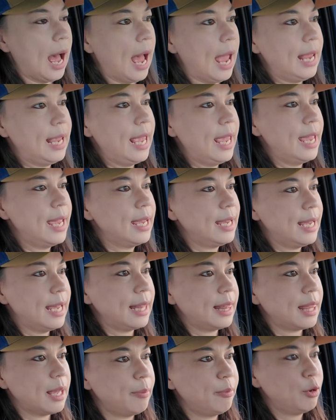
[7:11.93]
I can't
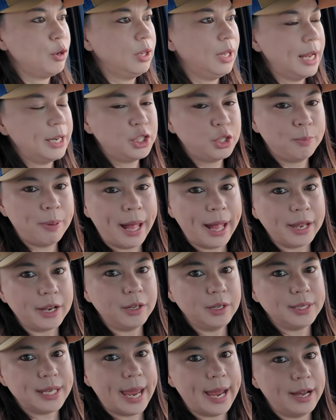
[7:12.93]
get the clutch
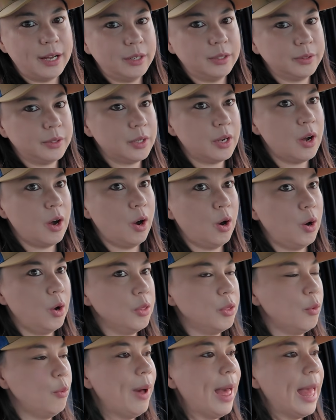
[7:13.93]
pedal down
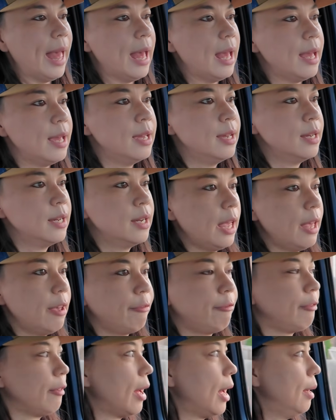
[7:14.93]
all the way
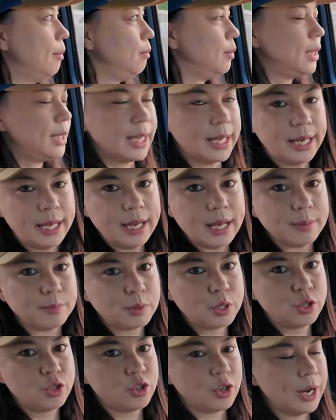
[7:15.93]
if I'm sitting
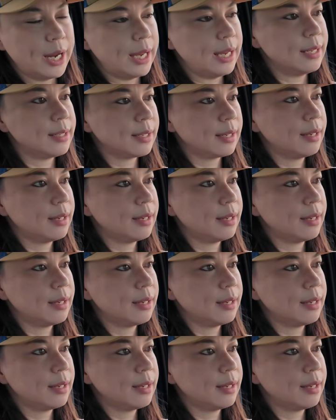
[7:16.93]
up straight.